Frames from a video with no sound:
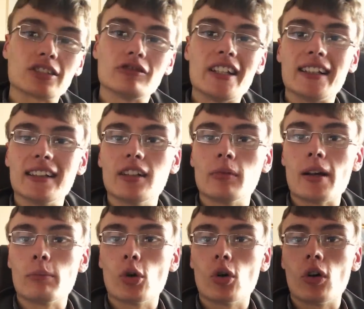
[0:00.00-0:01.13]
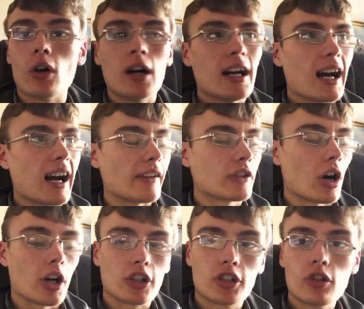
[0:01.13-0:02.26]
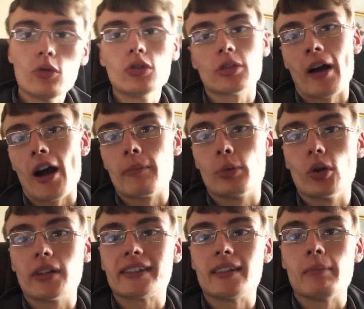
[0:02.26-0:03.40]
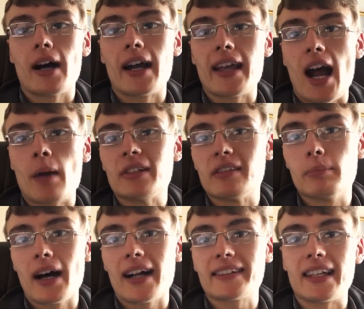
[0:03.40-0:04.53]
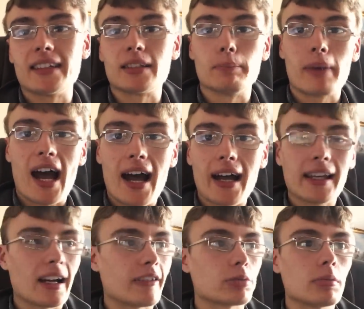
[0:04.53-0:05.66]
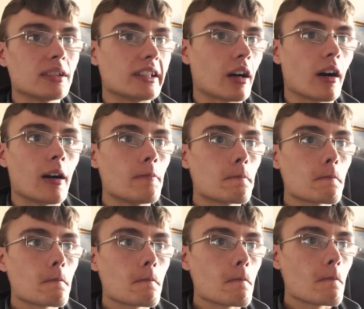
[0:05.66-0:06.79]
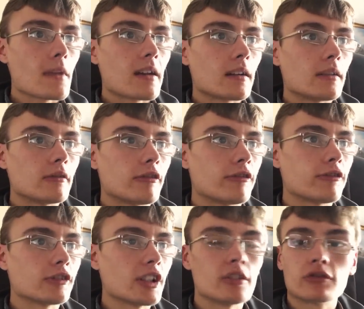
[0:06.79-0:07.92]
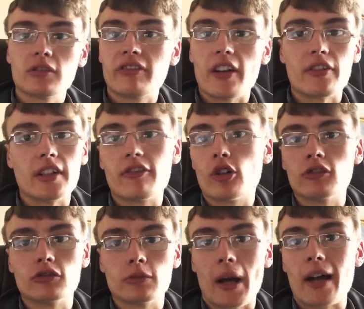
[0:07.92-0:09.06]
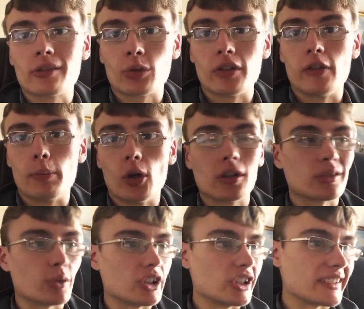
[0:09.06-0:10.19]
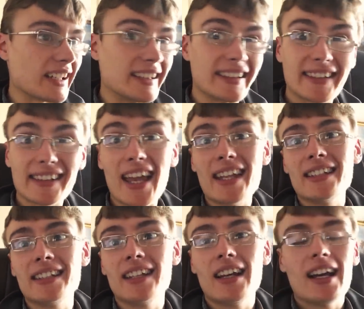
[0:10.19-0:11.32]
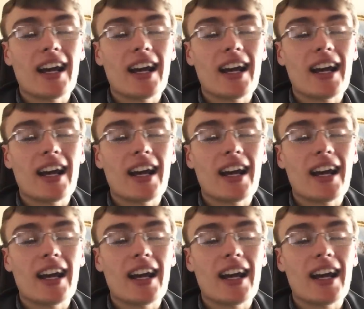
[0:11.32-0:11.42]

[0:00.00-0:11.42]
to read a little bit more. I've got a huge amount of books in my Amazon basket to buy. I've probably got 350 400 pounds worth of books which is insane